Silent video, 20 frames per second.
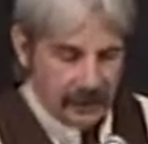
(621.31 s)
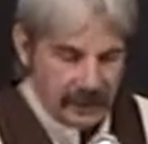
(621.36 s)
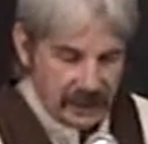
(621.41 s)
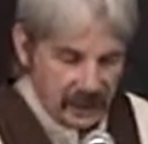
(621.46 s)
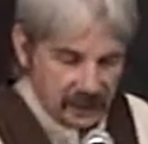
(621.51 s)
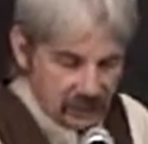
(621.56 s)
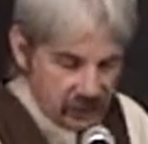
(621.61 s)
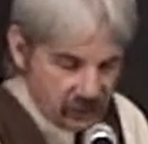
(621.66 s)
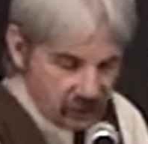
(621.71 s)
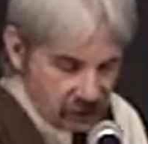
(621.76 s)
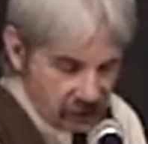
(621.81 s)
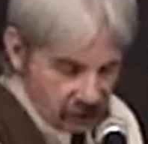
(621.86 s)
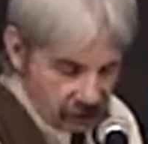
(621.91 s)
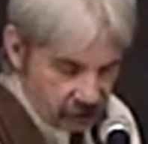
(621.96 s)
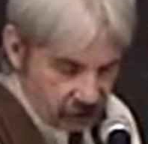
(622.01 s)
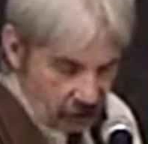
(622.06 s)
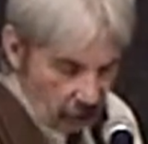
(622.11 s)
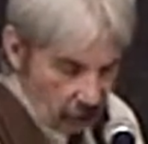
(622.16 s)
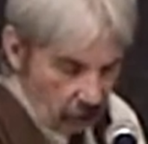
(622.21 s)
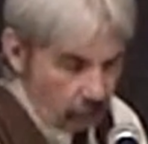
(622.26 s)
He's
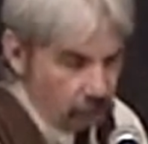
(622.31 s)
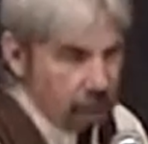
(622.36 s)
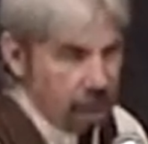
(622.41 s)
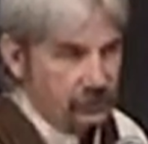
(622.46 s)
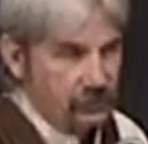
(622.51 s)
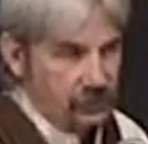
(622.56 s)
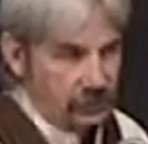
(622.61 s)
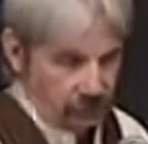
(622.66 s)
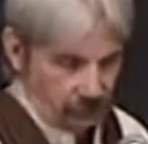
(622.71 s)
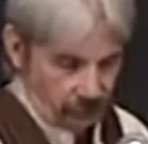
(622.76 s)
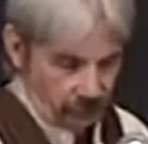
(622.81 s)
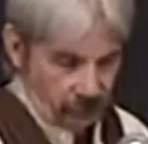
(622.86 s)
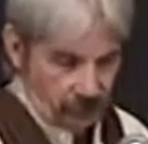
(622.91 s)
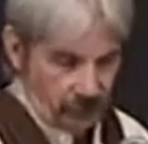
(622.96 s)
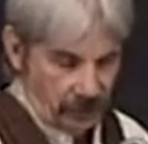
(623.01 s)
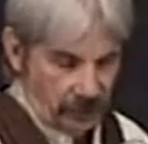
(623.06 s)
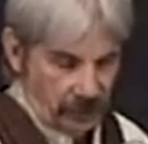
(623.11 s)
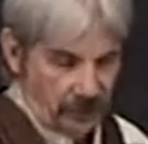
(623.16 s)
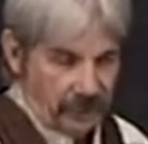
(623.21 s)
just told you